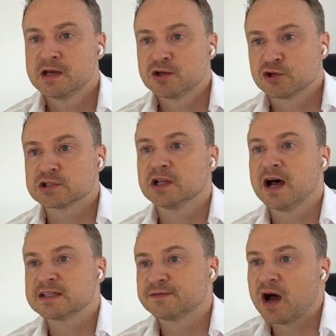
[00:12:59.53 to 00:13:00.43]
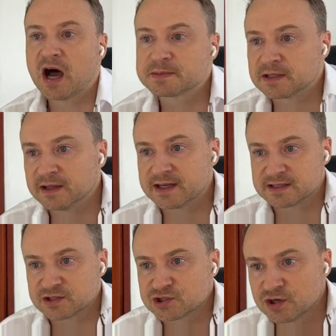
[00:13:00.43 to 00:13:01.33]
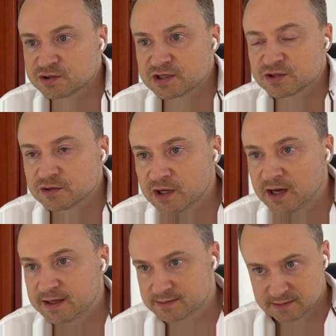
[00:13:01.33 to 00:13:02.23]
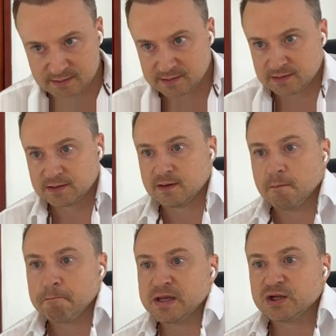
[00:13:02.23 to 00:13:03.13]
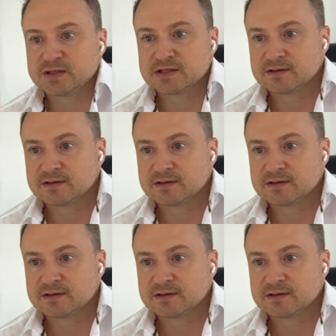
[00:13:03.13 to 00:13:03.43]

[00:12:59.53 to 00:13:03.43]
There's lots of obsolescence. Churches are not built